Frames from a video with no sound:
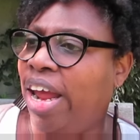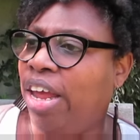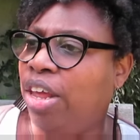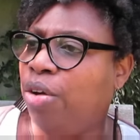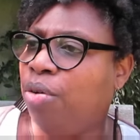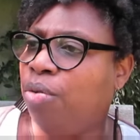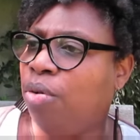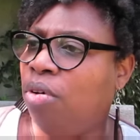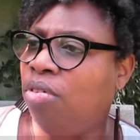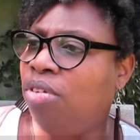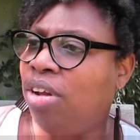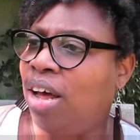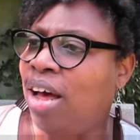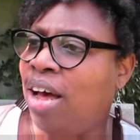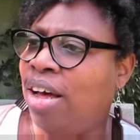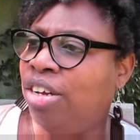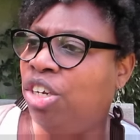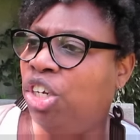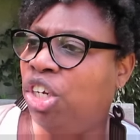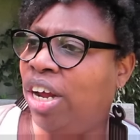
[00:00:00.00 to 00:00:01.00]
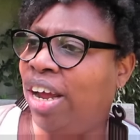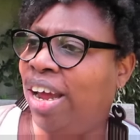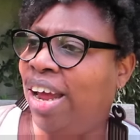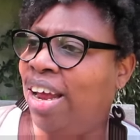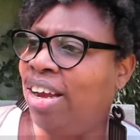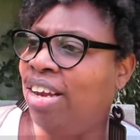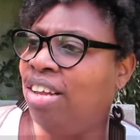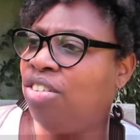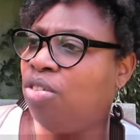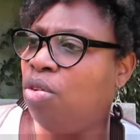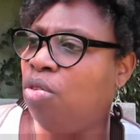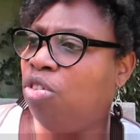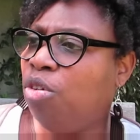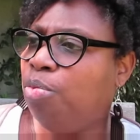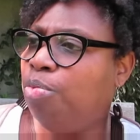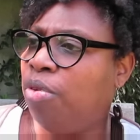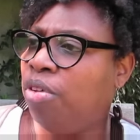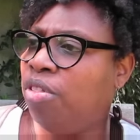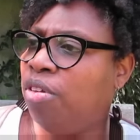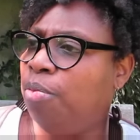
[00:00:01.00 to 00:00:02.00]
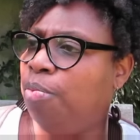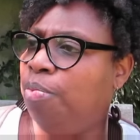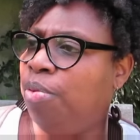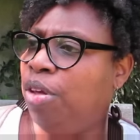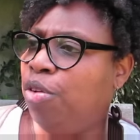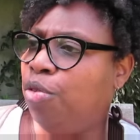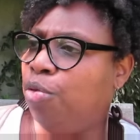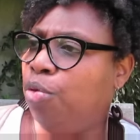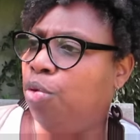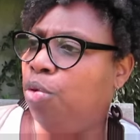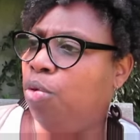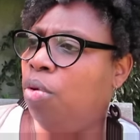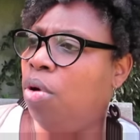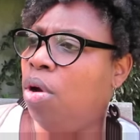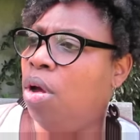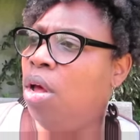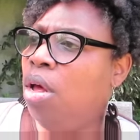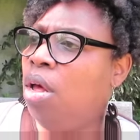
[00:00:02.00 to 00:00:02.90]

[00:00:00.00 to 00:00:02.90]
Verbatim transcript: eight-year-old Ajay and his older brother Birju